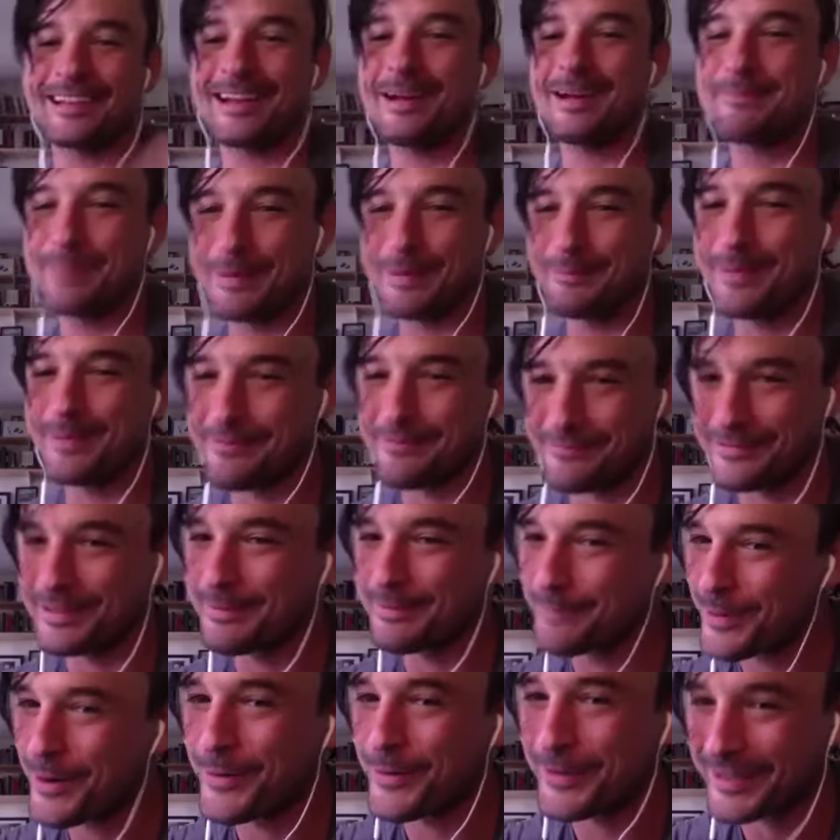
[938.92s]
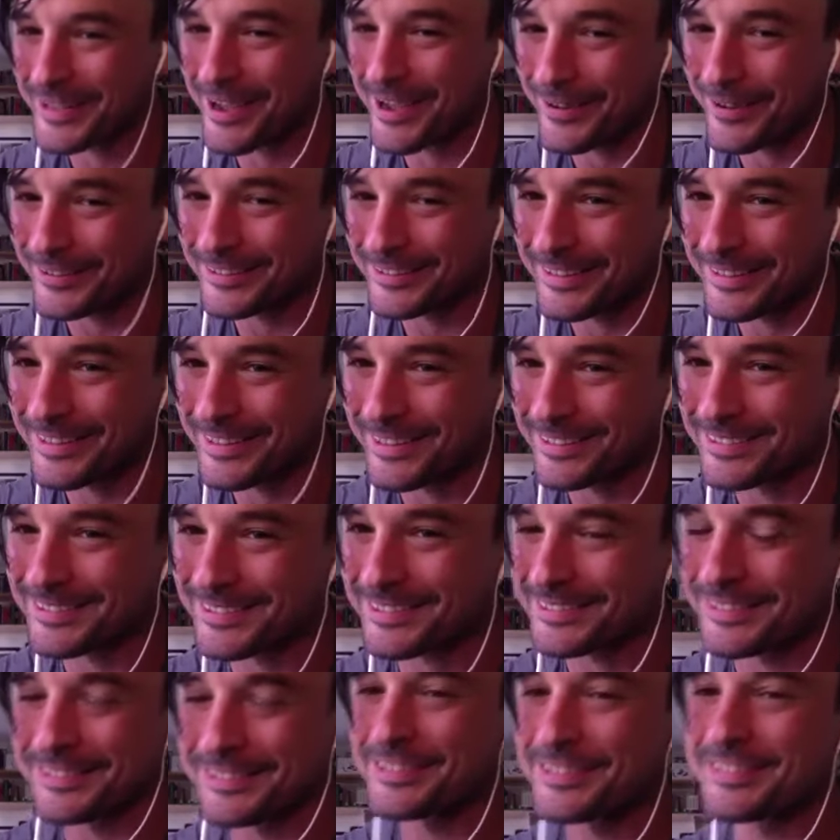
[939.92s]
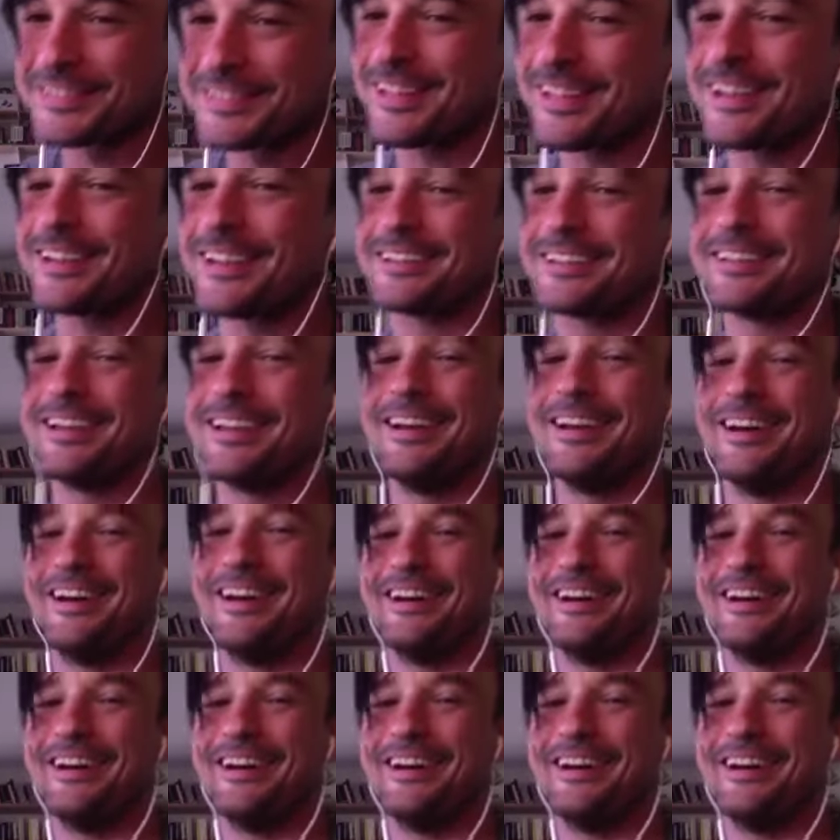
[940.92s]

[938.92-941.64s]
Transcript: I put my Venmo account in this? And yeah, just, you like, can put it